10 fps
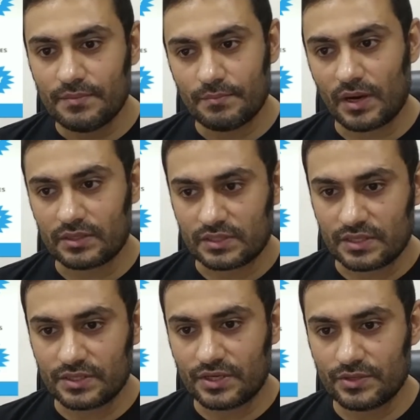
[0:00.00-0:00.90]
But
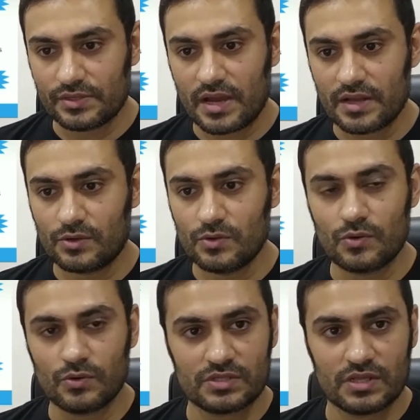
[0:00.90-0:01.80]
in keto diet,
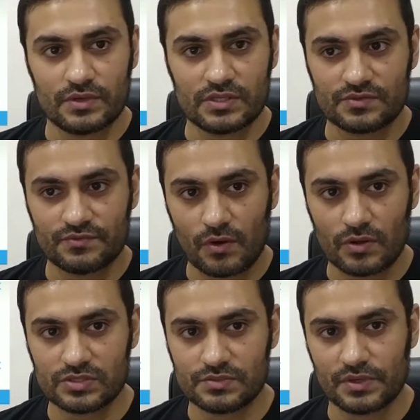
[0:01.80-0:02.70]
glucose levels falls